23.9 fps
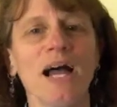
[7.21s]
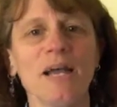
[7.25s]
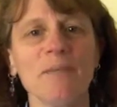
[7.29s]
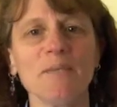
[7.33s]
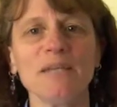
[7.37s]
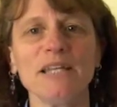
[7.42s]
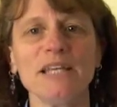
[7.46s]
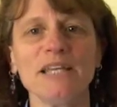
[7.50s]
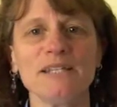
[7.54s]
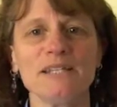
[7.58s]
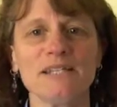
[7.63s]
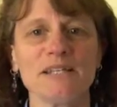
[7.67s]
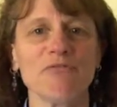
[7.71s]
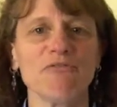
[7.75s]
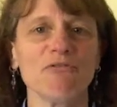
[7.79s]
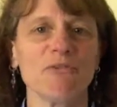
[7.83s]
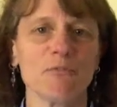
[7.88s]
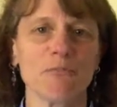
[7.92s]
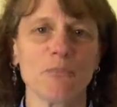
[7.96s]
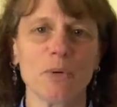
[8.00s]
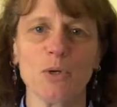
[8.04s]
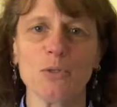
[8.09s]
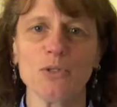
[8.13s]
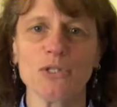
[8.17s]
I'm Lisa
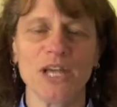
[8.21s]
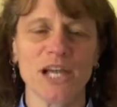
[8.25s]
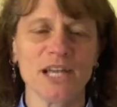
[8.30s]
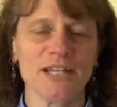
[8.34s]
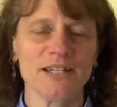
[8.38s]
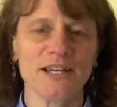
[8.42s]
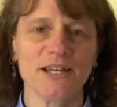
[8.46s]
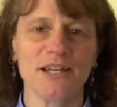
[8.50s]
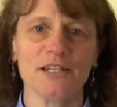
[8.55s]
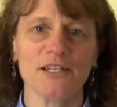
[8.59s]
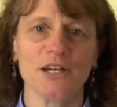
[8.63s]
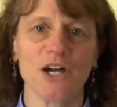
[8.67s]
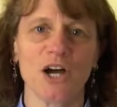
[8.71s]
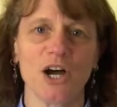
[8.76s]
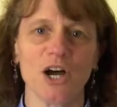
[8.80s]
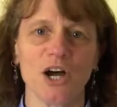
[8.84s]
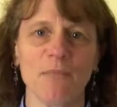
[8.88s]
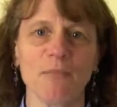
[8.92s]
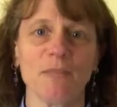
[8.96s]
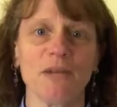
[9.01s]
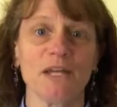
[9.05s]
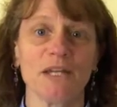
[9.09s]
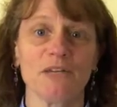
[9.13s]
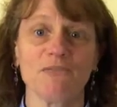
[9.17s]
from
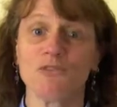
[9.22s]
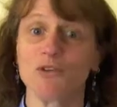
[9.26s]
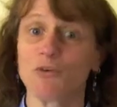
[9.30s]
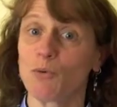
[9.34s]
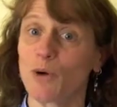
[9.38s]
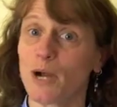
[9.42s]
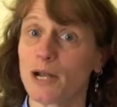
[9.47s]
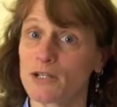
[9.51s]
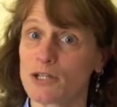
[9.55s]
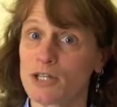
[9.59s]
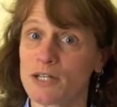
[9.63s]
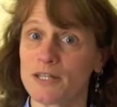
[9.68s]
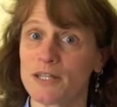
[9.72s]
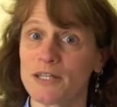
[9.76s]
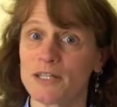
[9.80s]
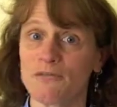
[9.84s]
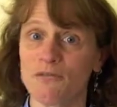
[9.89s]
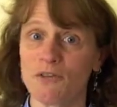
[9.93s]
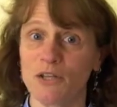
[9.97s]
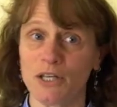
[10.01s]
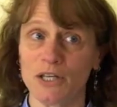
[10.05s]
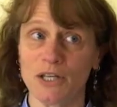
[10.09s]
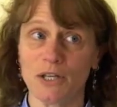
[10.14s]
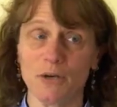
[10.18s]
bowtie.com, and if you're watching this
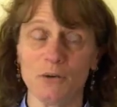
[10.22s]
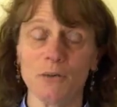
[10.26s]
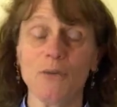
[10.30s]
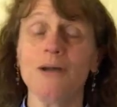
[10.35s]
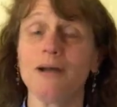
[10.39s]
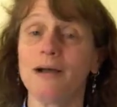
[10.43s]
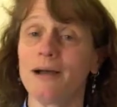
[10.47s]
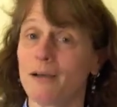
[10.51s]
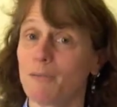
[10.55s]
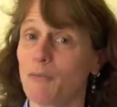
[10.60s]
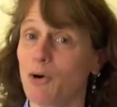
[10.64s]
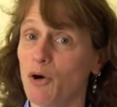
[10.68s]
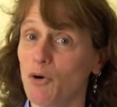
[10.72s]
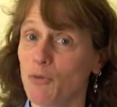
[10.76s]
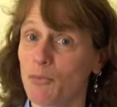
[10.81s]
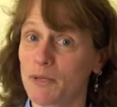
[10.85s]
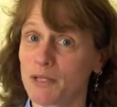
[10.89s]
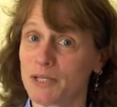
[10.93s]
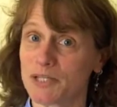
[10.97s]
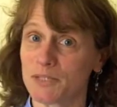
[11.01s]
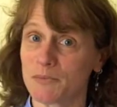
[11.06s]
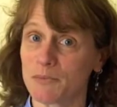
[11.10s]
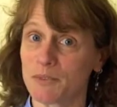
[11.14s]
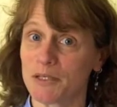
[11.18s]
video, I'm
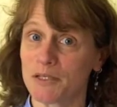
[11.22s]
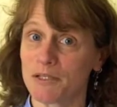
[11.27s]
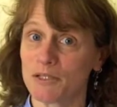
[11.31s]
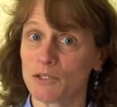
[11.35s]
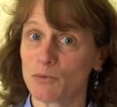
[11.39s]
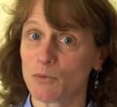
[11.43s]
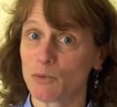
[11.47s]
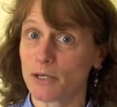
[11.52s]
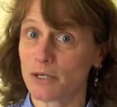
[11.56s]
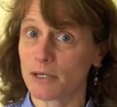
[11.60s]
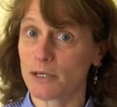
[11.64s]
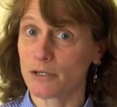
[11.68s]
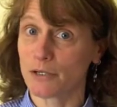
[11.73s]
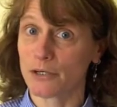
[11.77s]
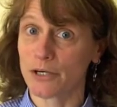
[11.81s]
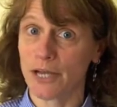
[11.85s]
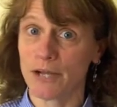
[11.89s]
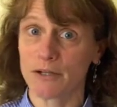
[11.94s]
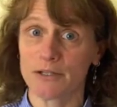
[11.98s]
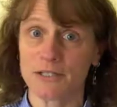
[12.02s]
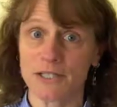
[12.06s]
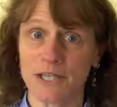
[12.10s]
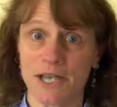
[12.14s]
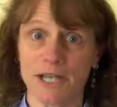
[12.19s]
hoping it's because you want to learn
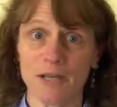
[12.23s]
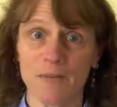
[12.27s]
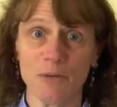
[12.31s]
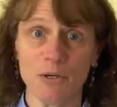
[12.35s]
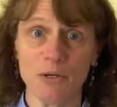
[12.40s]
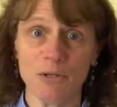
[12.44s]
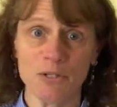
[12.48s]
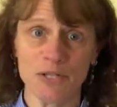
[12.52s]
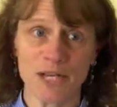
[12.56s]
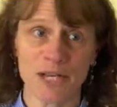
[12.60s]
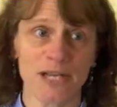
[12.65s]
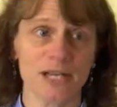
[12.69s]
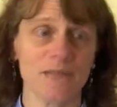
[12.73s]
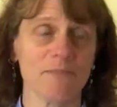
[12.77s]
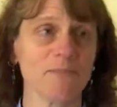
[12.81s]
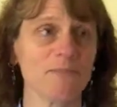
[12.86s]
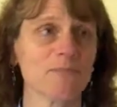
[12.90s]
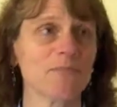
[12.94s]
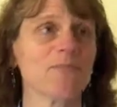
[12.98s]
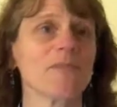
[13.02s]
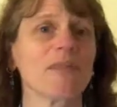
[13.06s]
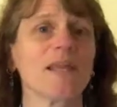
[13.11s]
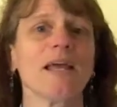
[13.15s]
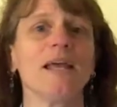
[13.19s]
how to tie a bow tie.
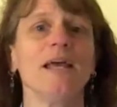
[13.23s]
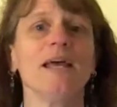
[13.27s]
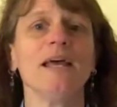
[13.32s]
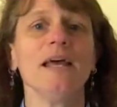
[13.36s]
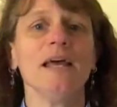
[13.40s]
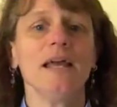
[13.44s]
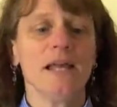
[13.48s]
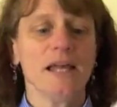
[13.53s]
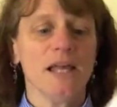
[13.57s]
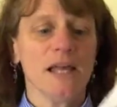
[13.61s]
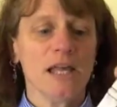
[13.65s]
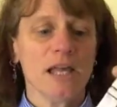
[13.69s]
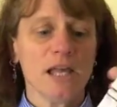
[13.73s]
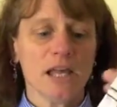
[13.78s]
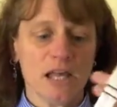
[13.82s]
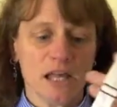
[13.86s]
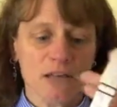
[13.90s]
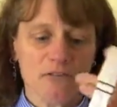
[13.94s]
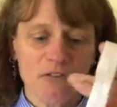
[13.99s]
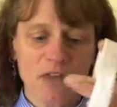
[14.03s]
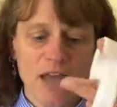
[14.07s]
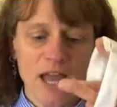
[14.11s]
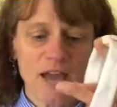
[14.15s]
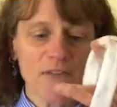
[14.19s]

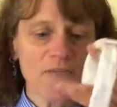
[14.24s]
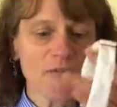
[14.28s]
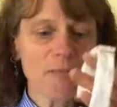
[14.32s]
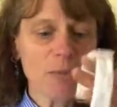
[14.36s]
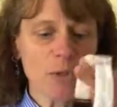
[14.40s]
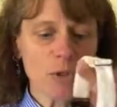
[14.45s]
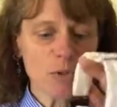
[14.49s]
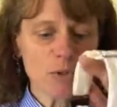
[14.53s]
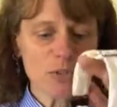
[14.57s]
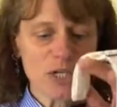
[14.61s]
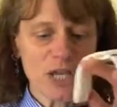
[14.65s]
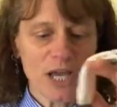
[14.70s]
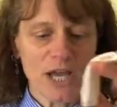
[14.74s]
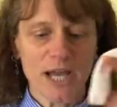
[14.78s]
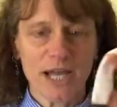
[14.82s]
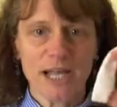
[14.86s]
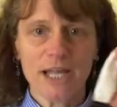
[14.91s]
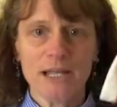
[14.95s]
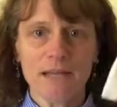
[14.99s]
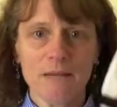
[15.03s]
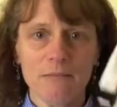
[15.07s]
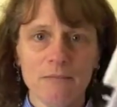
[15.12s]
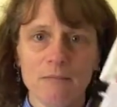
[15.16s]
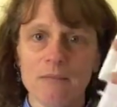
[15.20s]
If you have a bow tie,
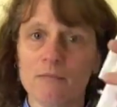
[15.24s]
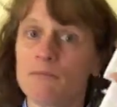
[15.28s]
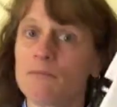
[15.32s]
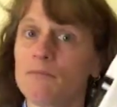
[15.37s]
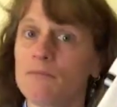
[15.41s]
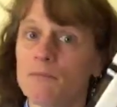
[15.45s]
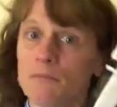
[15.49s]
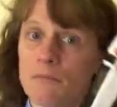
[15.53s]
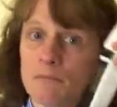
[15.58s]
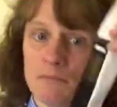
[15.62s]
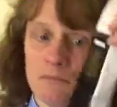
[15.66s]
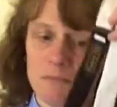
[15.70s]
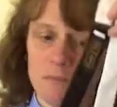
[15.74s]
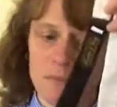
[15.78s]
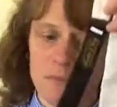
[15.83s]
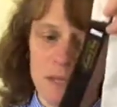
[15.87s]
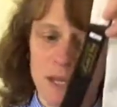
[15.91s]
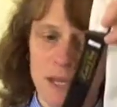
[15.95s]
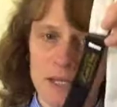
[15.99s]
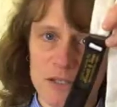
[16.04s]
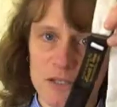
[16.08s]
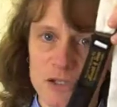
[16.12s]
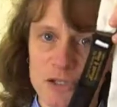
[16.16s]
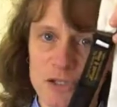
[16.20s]
it
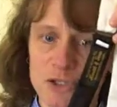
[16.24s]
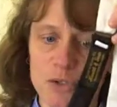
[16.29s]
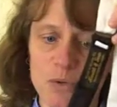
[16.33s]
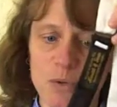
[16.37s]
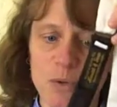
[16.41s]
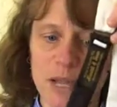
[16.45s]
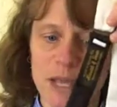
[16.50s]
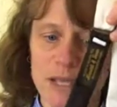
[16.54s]
has two